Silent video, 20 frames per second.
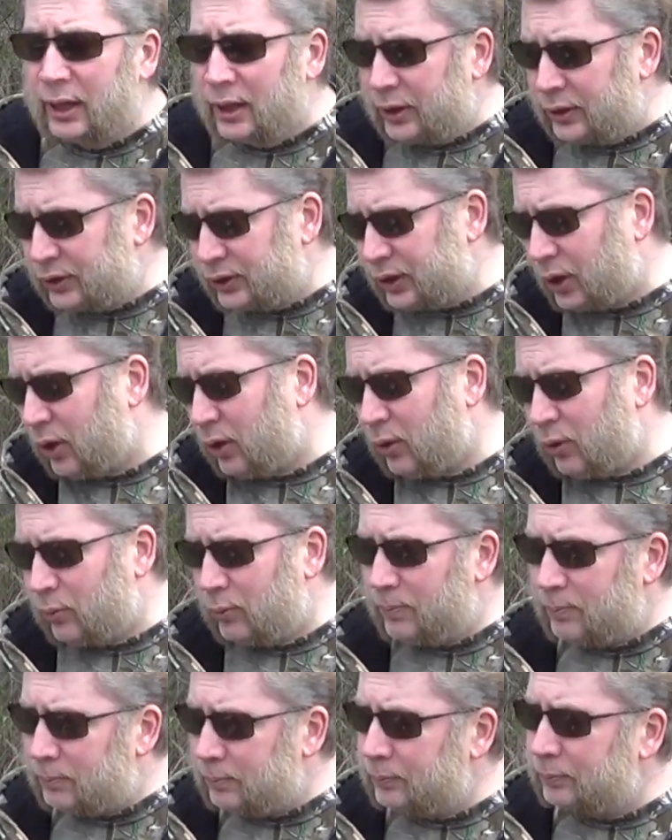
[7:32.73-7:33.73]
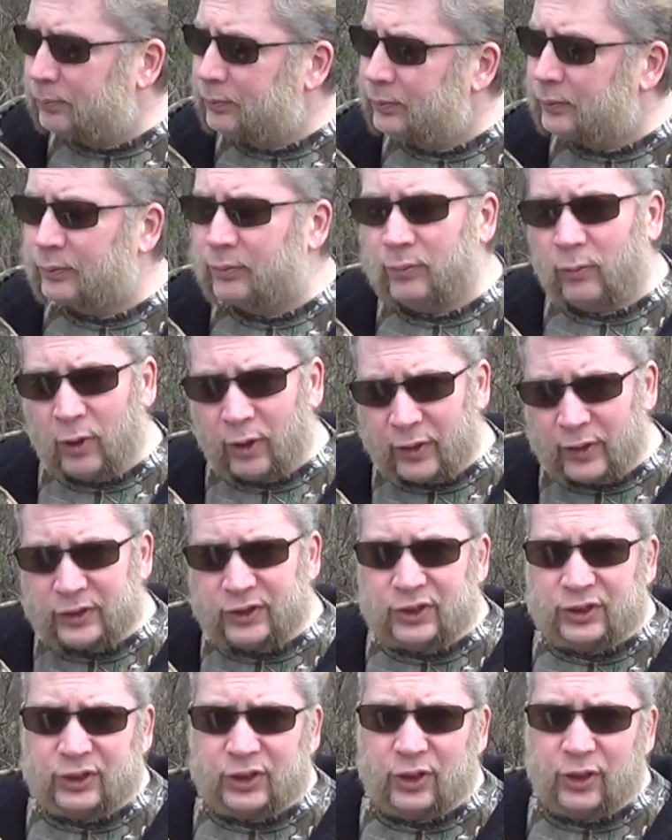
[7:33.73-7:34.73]
So, while
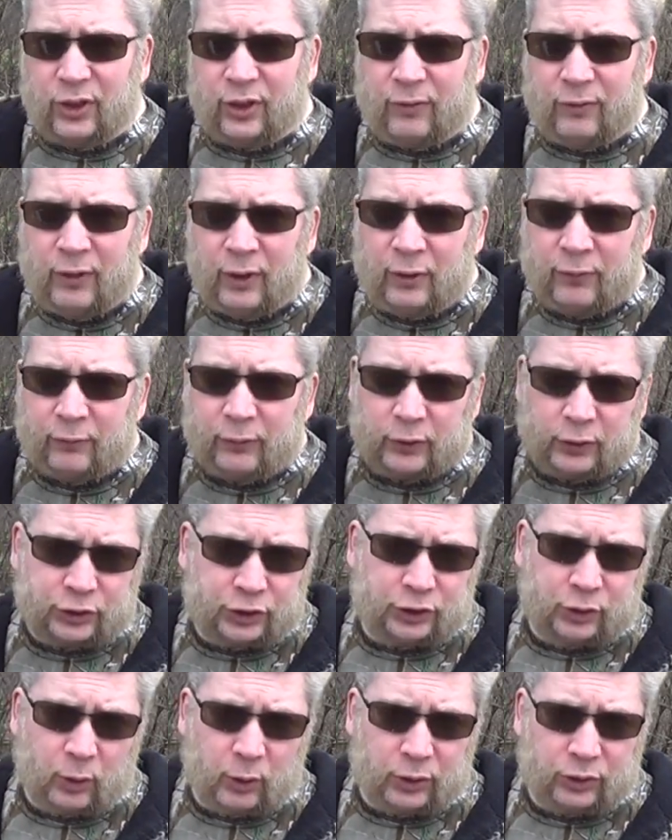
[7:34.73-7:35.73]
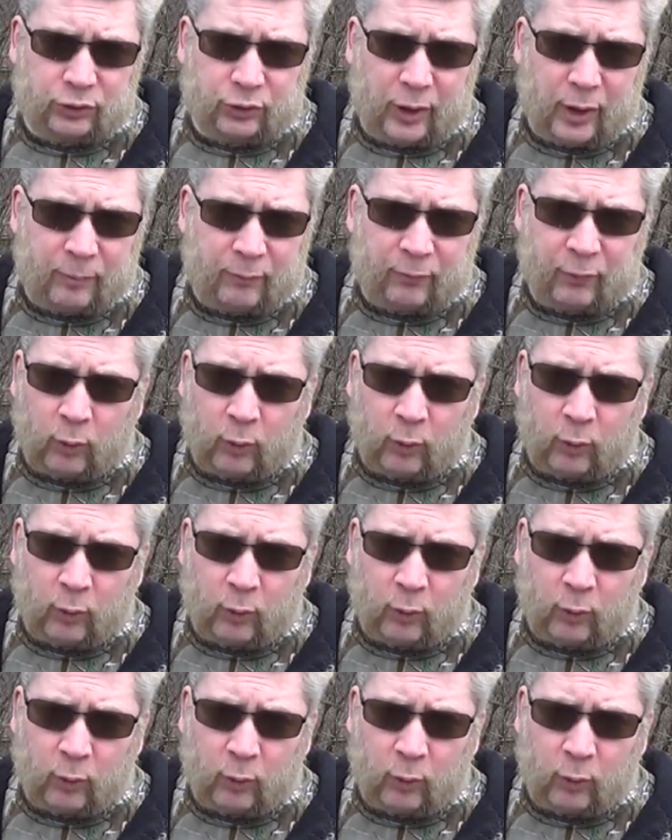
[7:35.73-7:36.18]
this is good for a short trip,